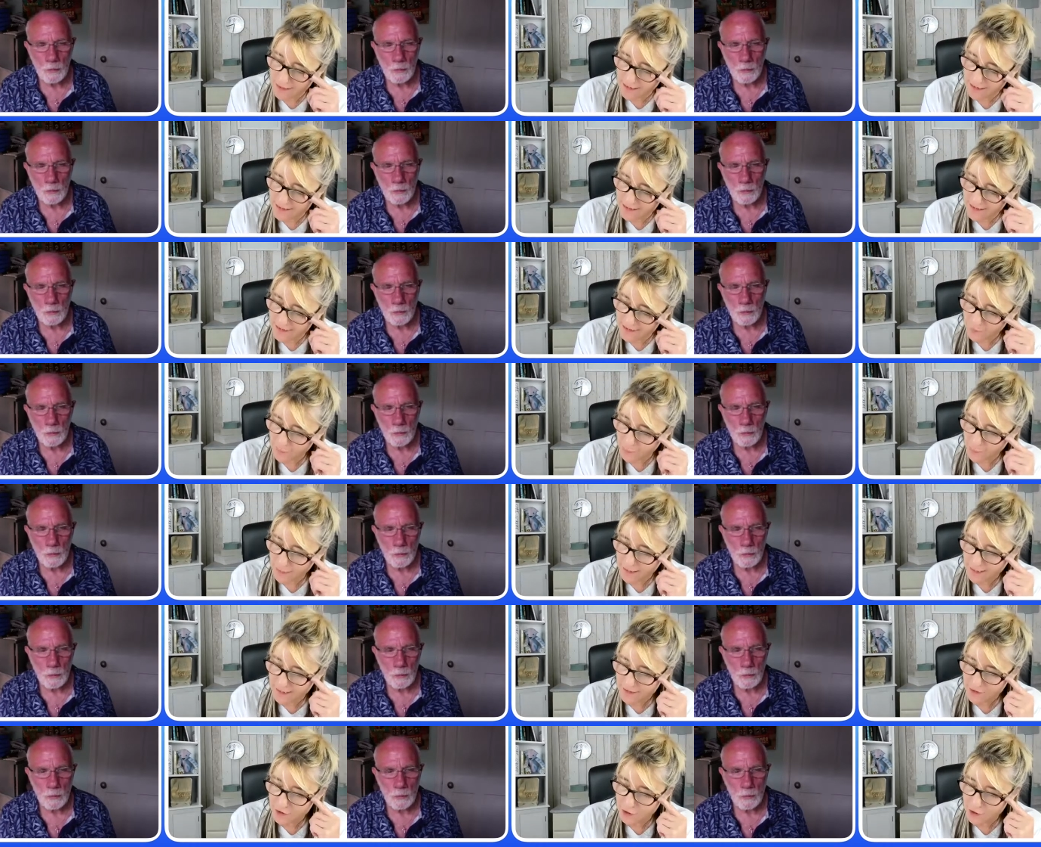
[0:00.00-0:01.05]
Speaker 1: things that we
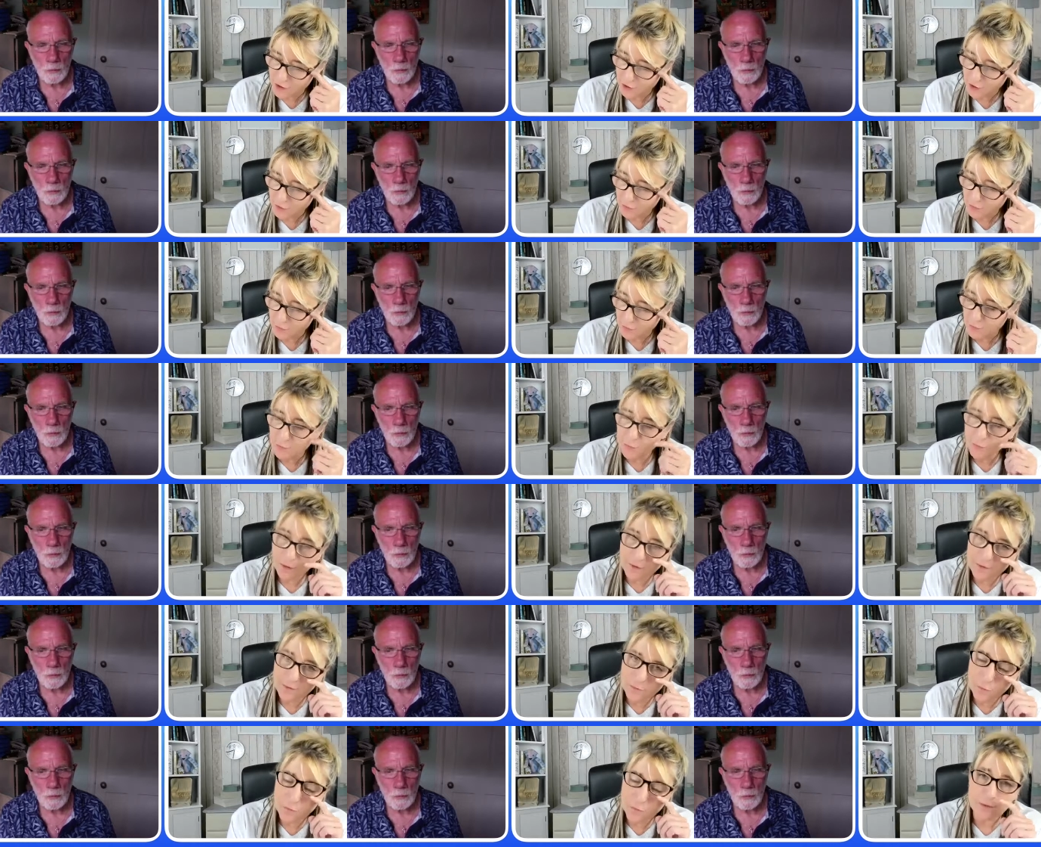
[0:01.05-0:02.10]
had to do
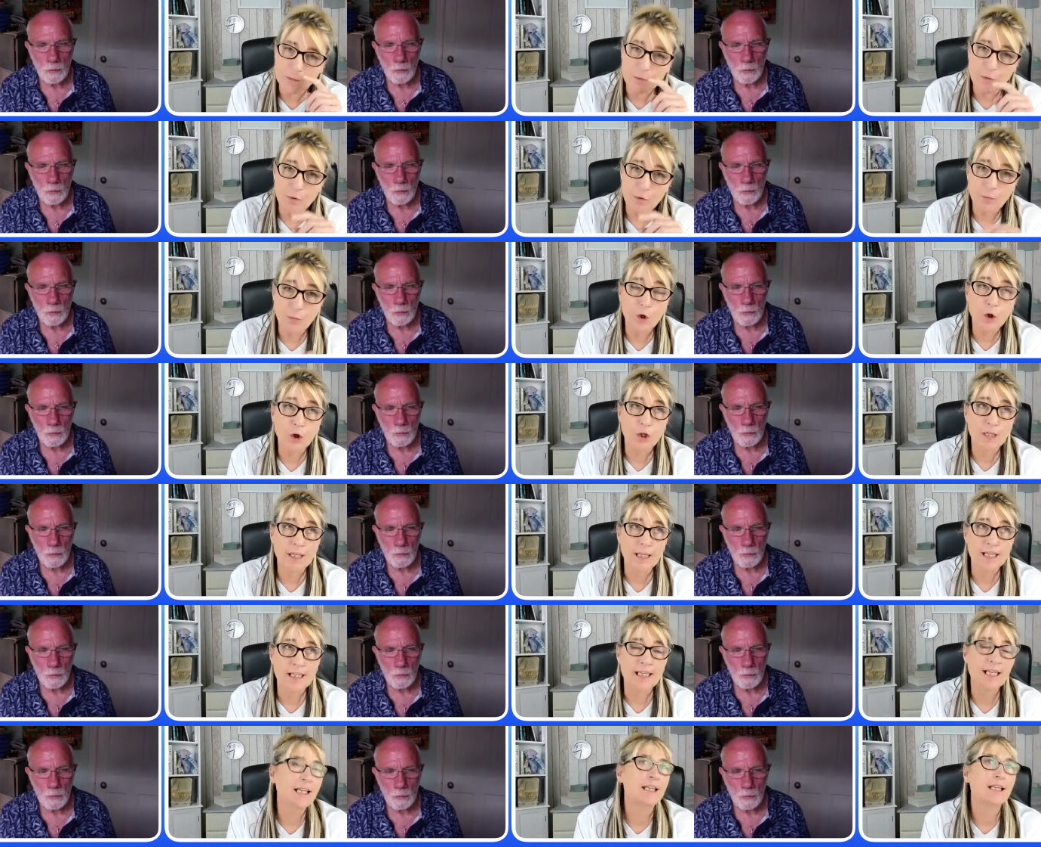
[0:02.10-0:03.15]
when we were
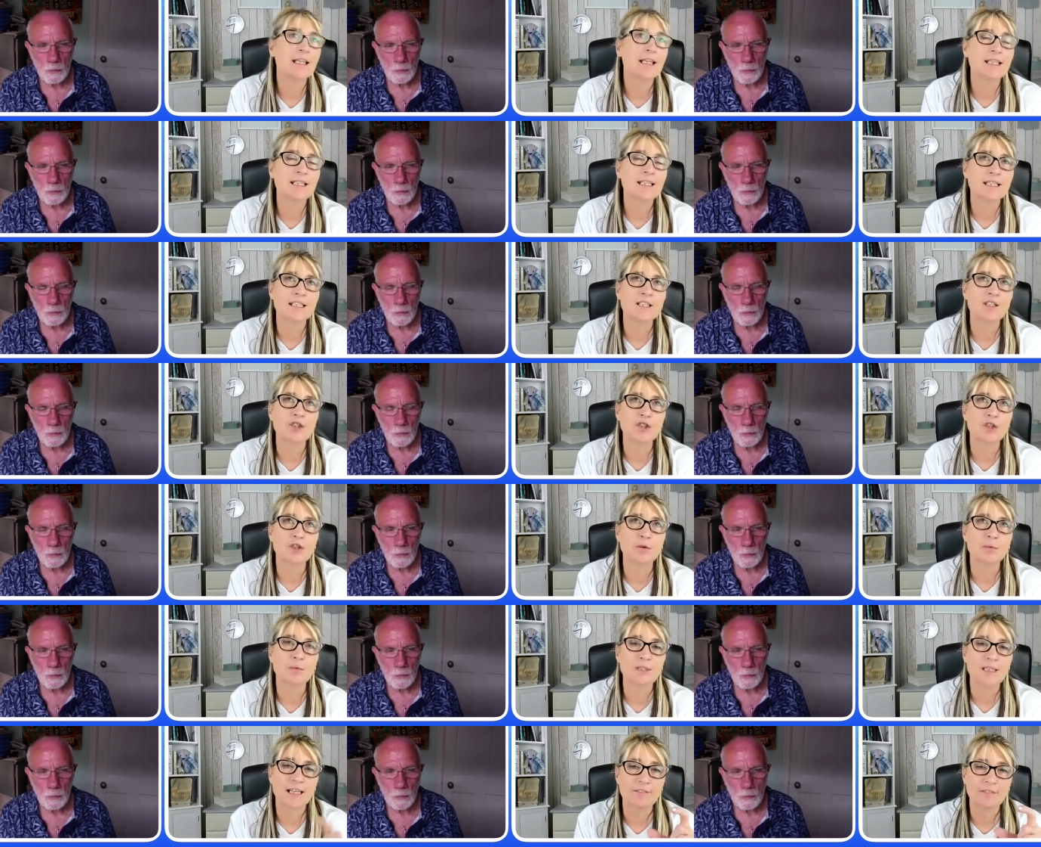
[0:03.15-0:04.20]
working in the
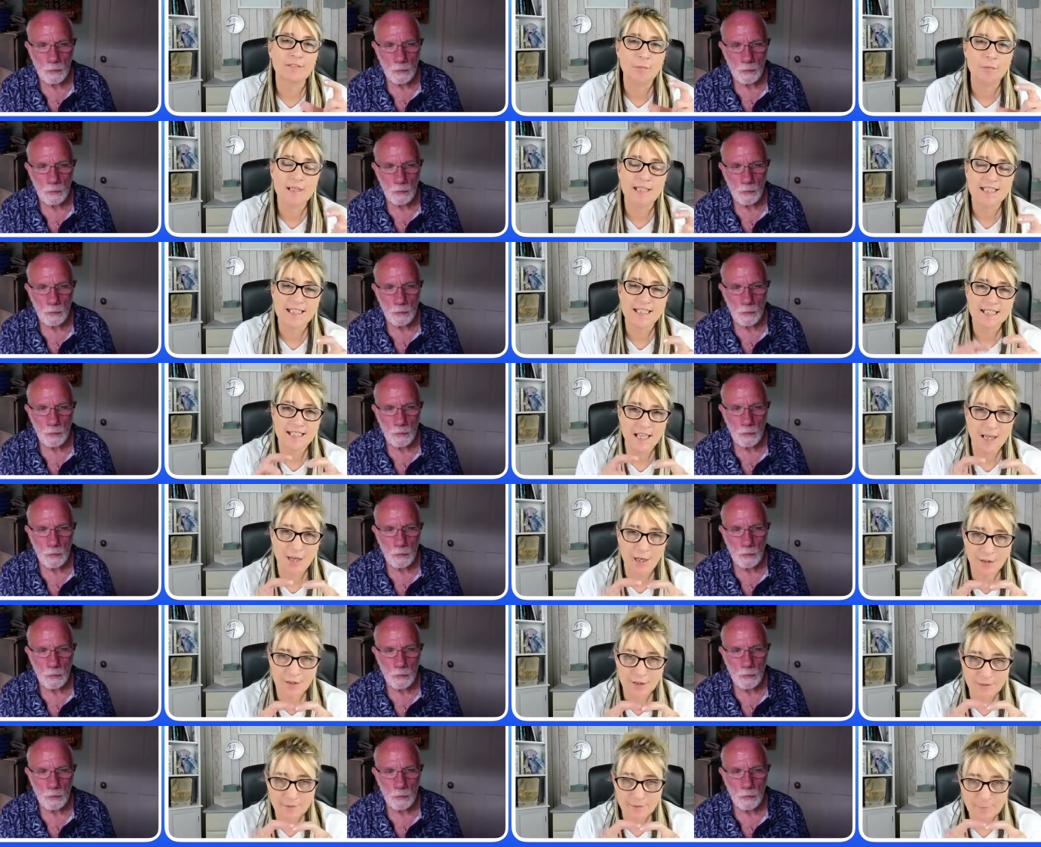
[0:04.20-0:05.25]
institute was have a business
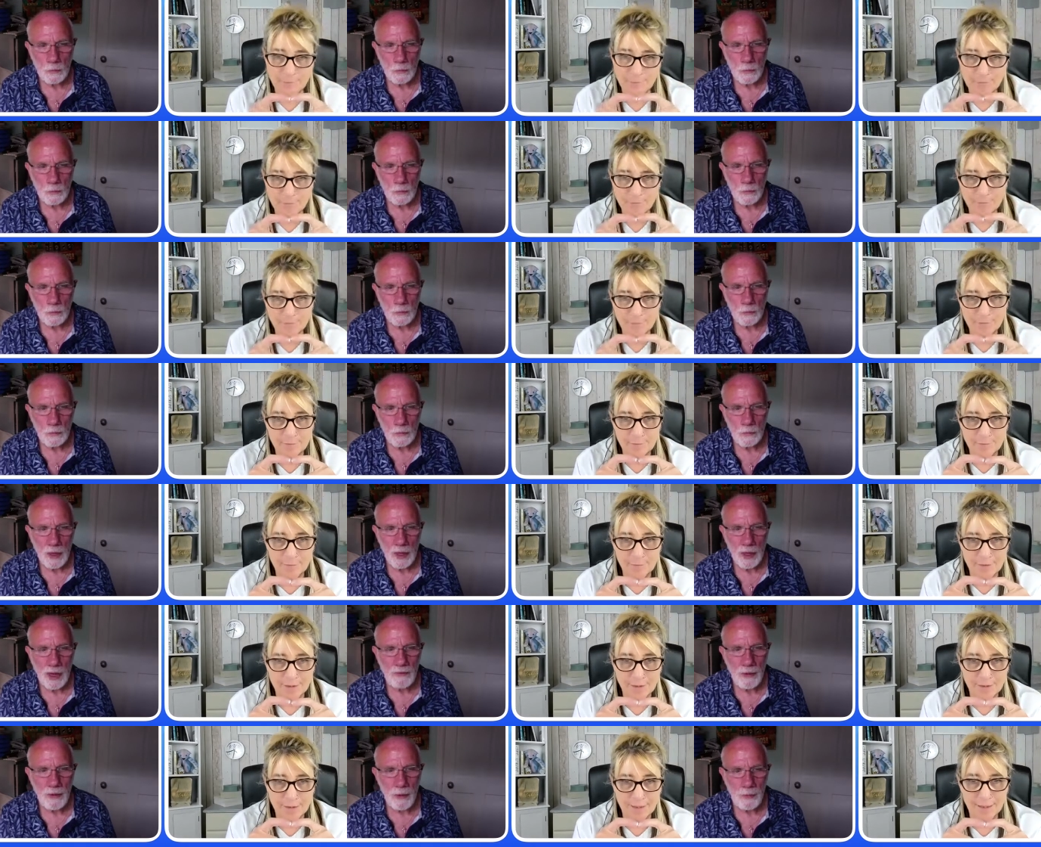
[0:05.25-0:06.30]
card.
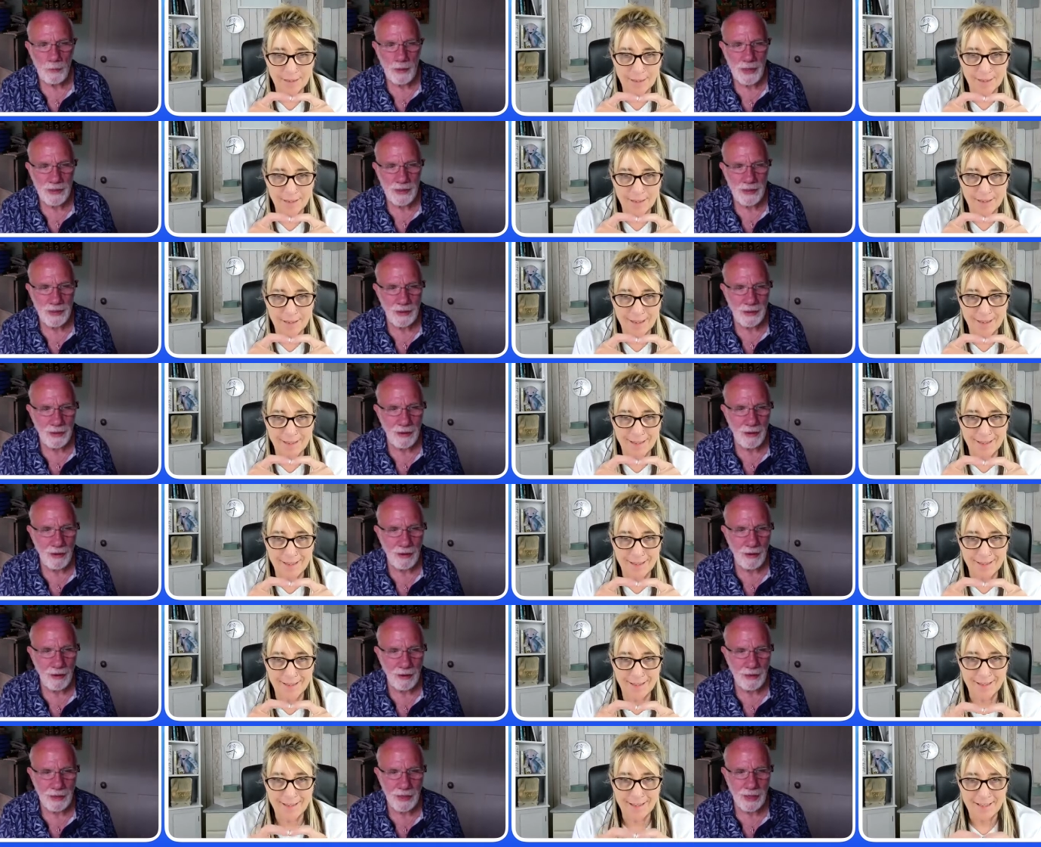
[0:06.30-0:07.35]
Speaker 2: Have a business
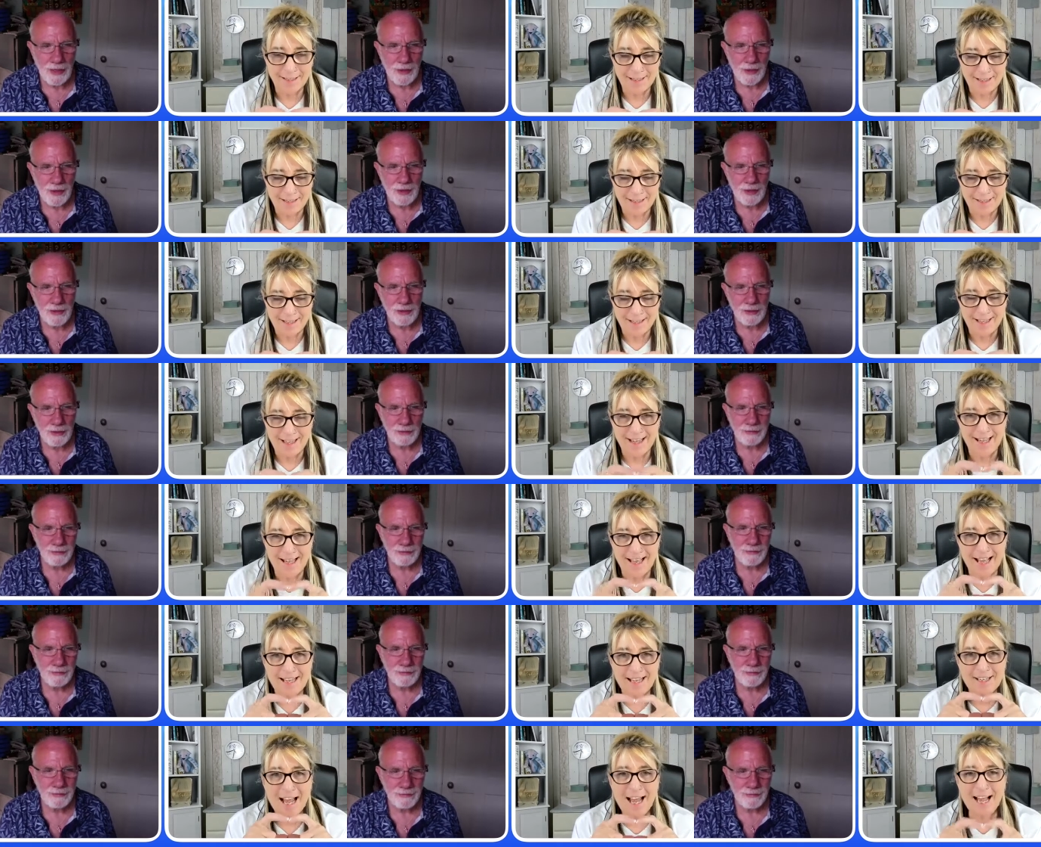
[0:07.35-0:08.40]
card, yes.
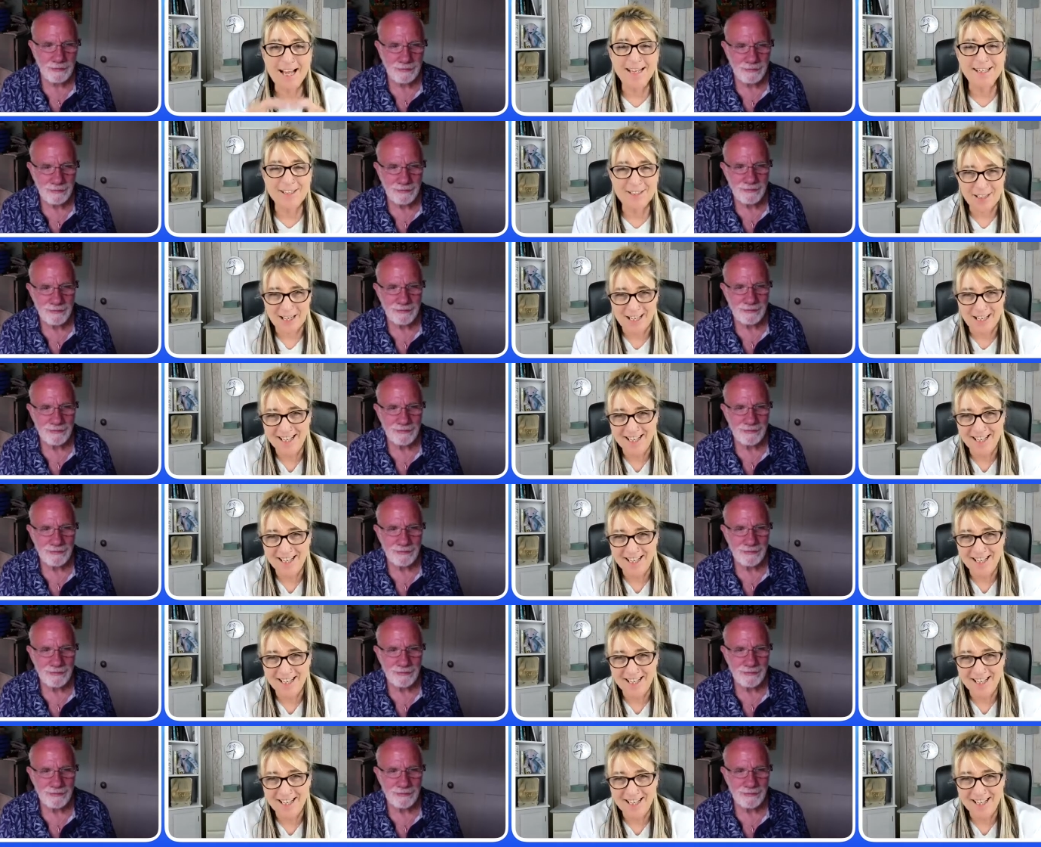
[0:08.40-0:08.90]
Speaker 1: And I can,